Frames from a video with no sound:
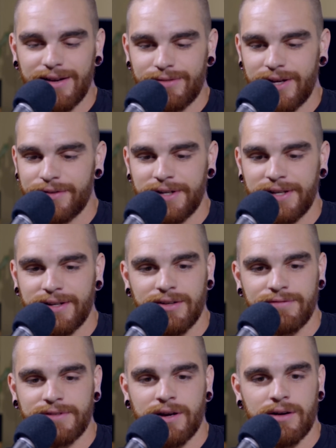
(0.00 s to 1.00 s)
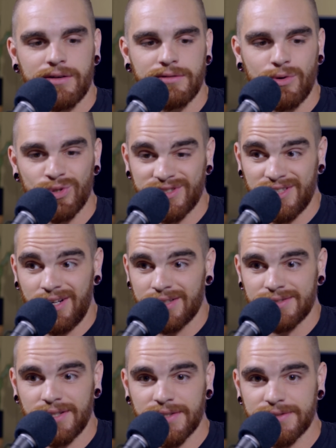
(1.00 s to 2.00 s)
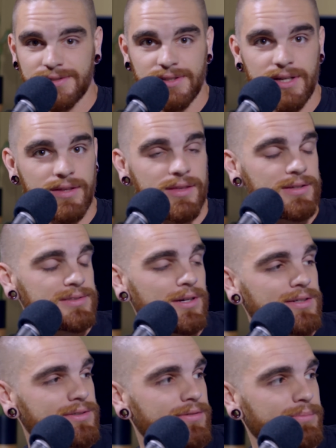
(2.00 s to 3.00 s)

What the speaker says: I'd rather get a gift card or socks, honestly. I think socks are the